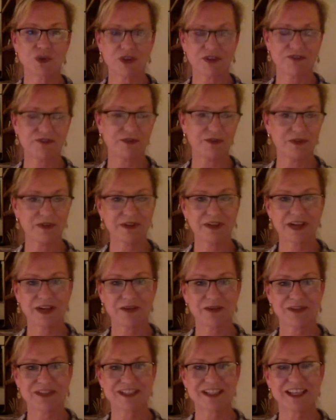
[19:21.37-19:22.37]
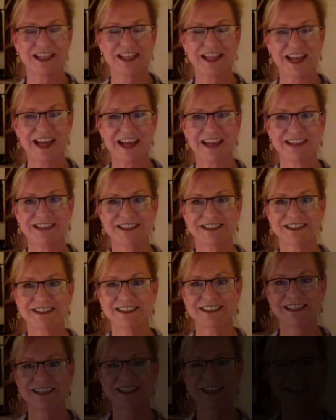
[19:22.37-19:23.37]
joyful, I will say that.
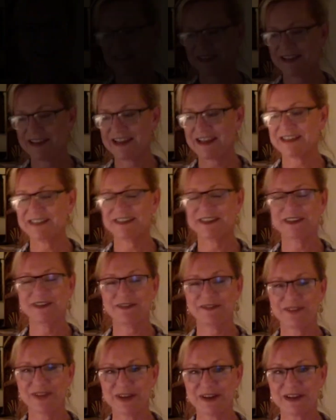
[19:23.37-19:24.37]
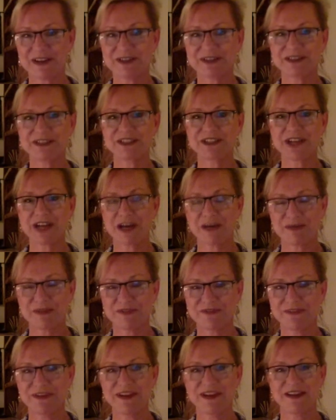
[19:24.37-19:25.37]
He had done a very good job
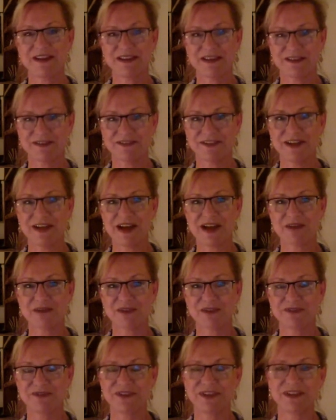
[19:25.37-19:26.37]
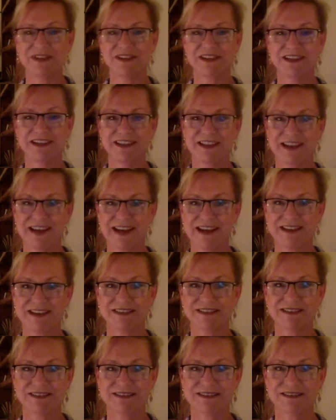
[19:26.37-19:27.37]
of not revealing that
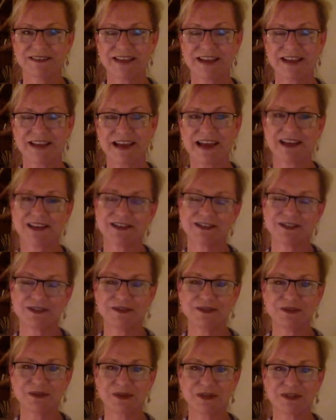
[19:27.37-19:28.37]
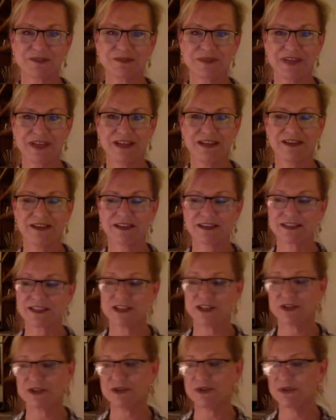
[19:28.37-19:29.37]
attitude towards me, because
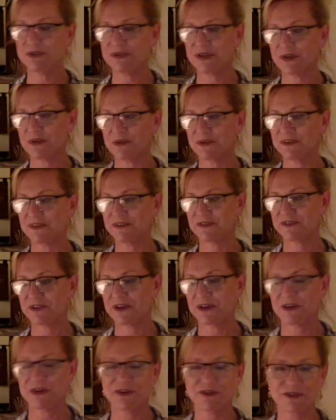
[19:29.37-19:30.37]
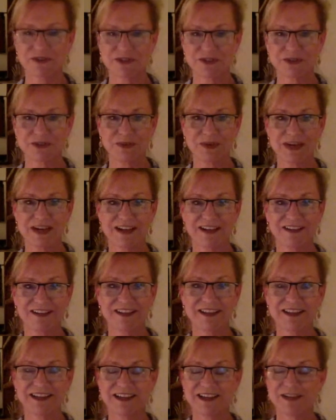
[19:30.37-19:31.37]
he knew that wouldn't have gone over too
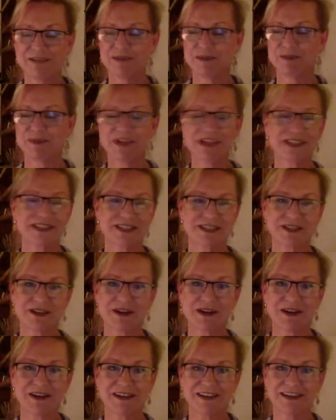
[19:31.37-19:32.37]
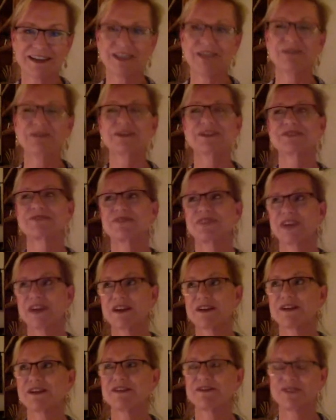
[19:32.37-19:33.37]
well. But bless his heart, he was
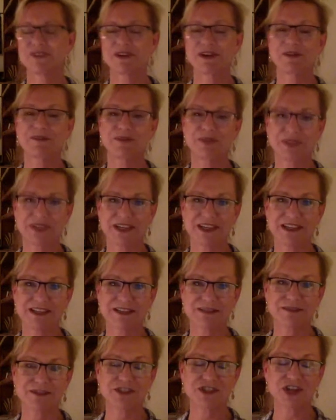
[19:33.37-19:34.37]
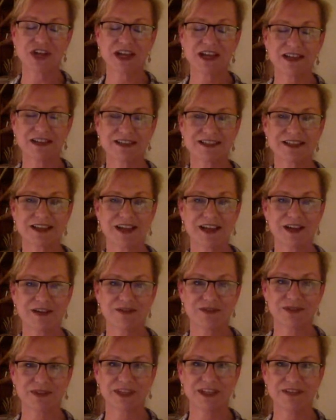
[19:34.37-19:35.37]
very, very pleased. A giant sigh
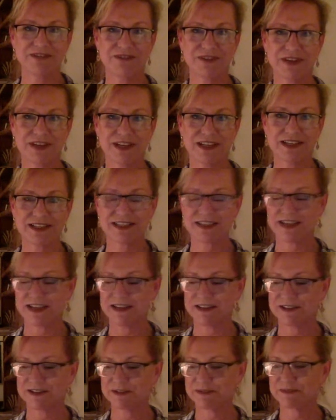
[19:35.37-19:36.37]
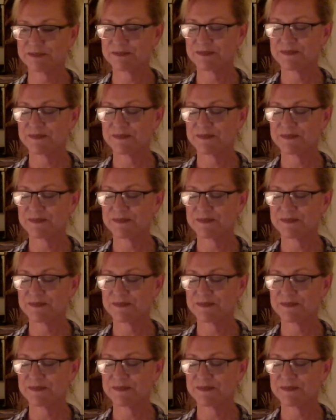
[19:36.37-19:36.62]
of relief on his end.